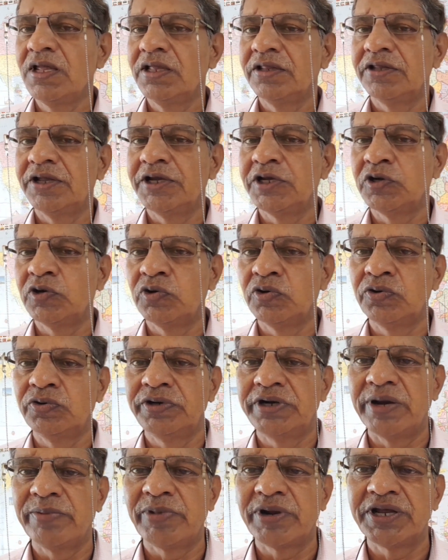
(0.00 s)
There is no
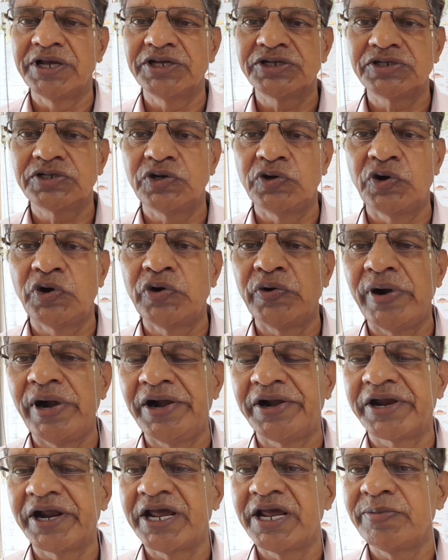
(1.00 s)
demurrage, no dwell
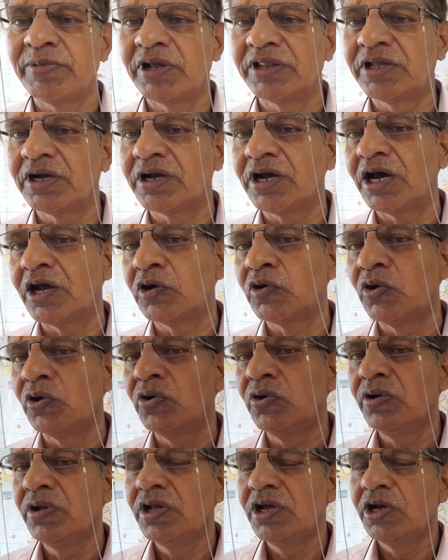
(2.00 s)
time on the
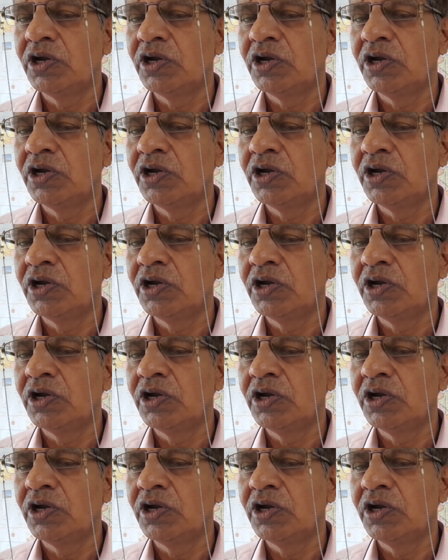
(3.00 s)
cargo,